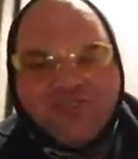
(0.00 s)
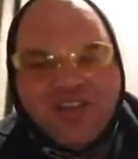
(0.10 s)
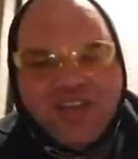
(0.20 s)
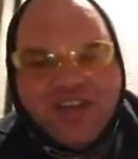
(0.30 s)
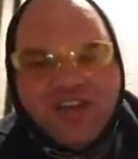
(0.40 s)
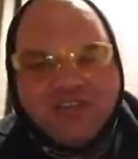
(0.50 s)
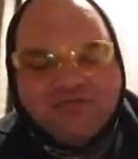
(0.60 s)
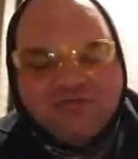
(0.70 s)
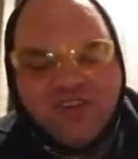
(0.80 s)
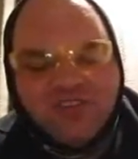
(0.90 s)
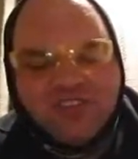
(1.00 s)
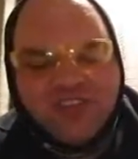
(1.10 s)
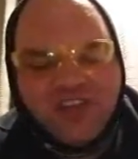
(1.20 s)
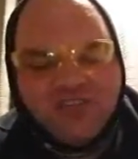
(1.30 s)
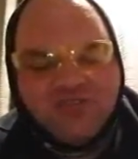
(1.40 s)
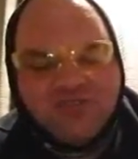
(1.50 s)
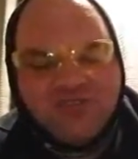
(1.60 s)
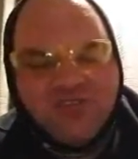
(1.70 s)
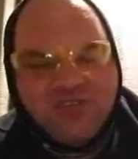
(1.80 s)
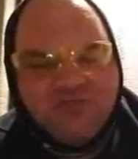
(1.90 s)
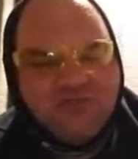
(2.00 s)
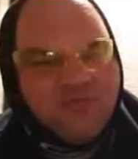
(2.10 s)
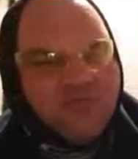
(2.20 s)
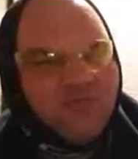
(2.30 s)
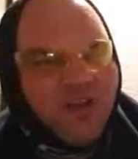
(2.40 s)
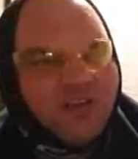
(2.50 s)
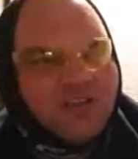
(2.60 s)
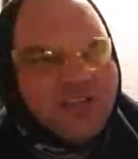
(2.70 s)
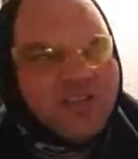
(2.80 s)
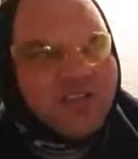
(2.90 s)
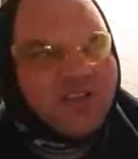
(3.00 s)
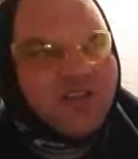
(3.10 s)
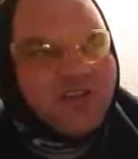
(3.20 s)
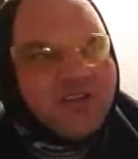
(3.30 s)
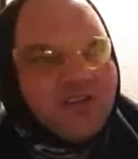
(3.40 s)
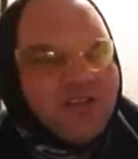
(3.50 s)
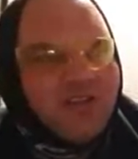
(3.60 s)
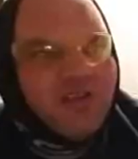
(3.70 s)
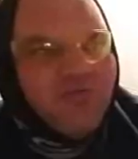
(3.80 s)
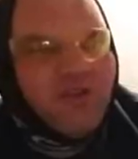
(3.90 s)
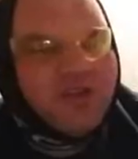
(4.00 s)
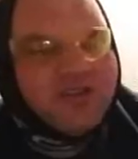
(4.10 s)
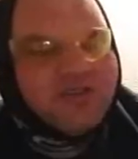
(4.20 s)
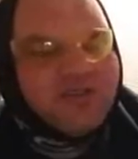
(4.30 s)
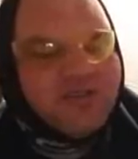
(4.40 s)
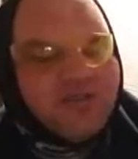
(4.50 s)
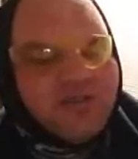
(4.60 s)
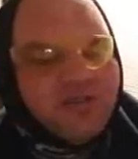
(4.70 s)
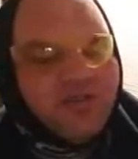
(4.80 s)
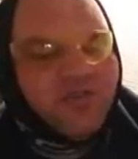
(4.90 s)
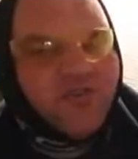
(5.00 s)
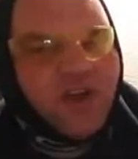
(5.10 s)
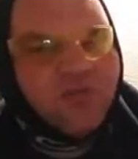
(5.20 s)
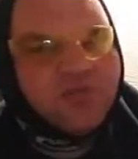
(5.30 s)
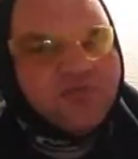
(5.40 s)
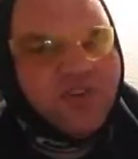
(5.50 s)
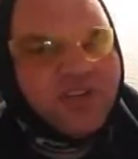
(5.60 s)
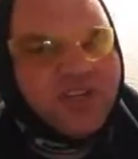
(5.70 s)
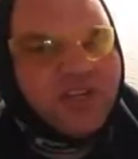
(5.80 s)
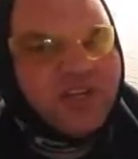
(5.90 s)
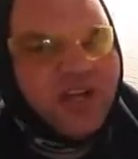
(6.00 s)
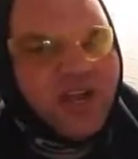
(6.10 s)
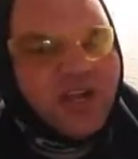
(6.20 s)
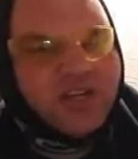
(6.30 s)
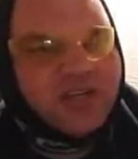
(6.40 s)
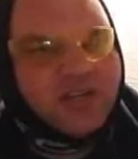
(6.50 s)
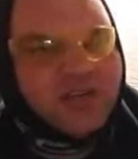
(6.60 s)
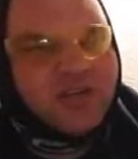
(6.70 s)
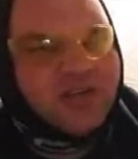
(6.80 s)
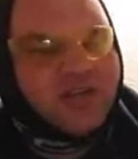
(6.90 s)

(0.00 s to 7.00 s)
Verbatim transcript: And also, um, once uh, when the phone was ringing and